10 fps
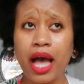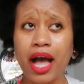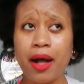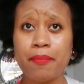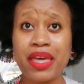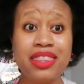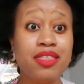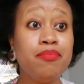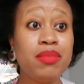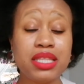in
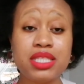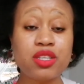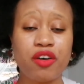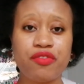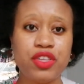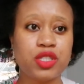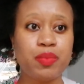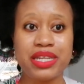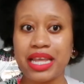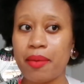the midst of this
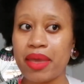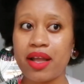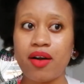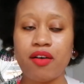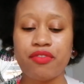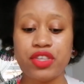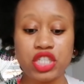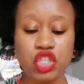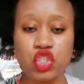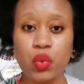pandemic, of this
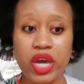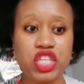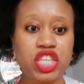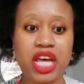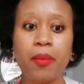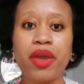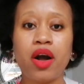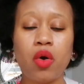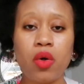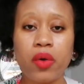situation that we
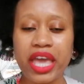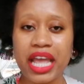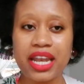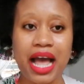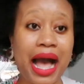are all in.